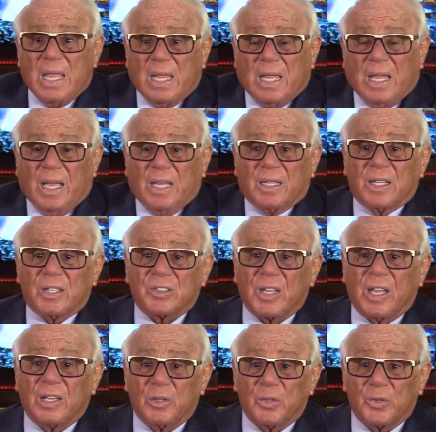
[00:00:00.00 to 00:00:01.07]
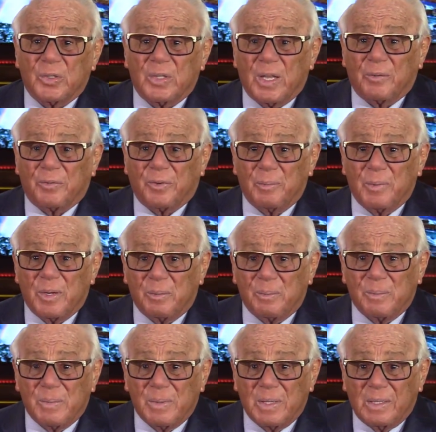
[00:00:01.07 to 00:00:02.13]
I guess I learned that from him.
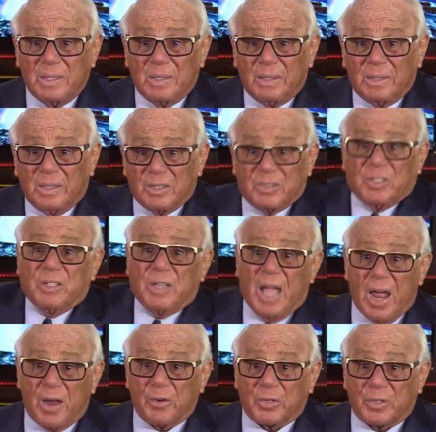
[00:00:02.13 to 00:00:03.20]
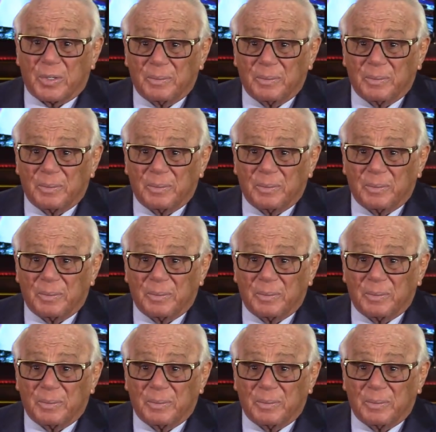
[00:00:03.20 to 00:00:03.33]
It's in the heart.